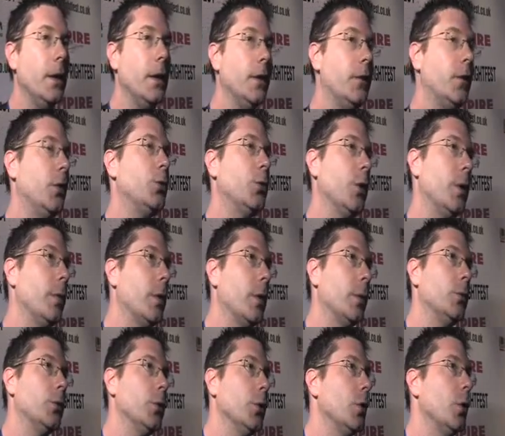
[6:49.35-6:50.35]
it's a dream
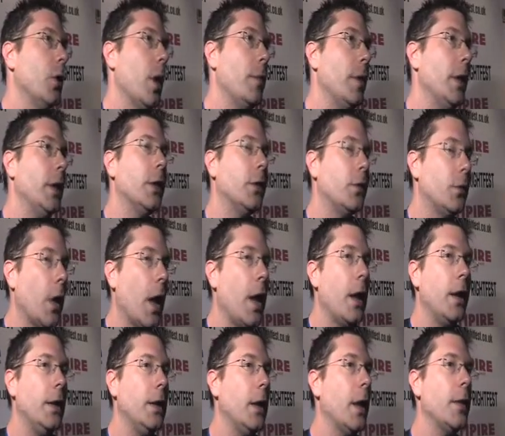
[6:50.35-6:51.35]
come true. I mean,
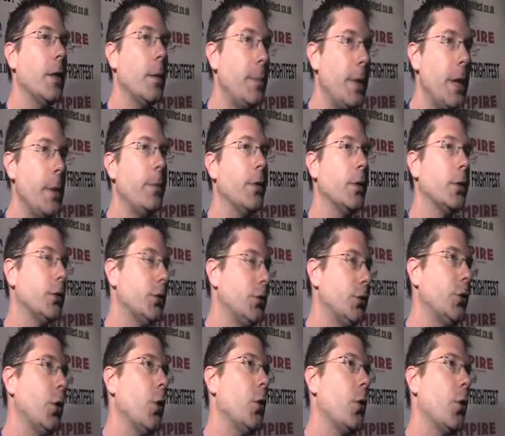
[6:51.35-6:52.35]
and the people are
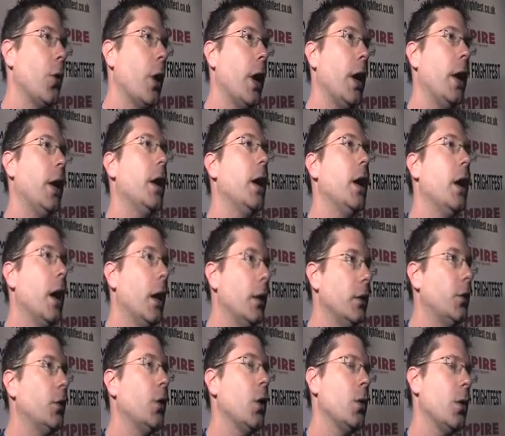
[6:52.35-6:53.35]
so great
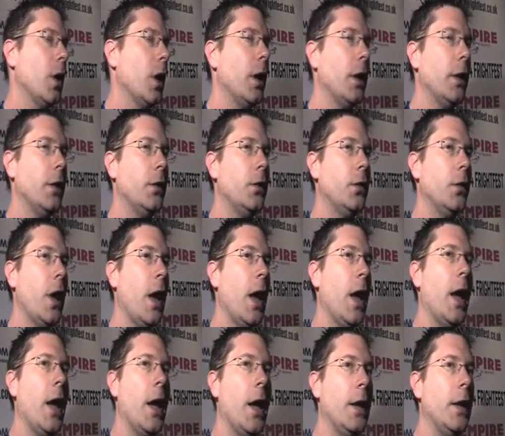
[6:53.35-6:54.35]
and so nice,
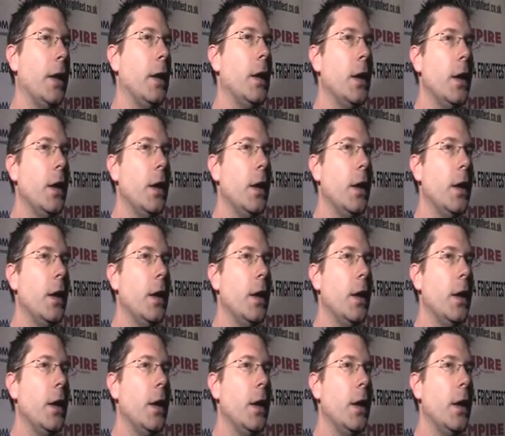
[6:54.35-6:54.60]
and